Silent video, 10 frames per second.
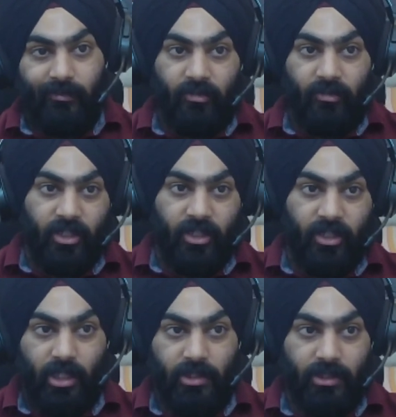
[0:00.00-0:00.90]
50-50
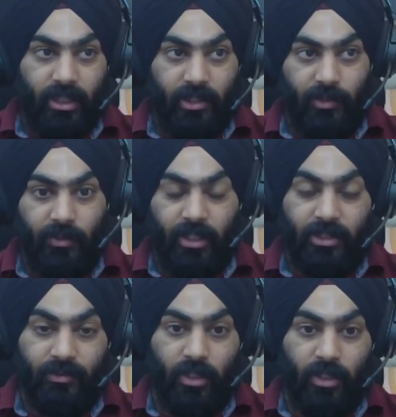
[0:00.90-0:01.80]
chance that
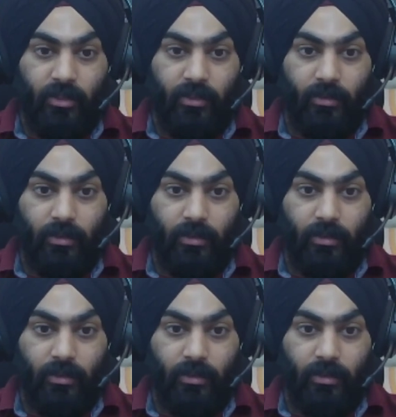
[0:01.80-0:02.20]
there's one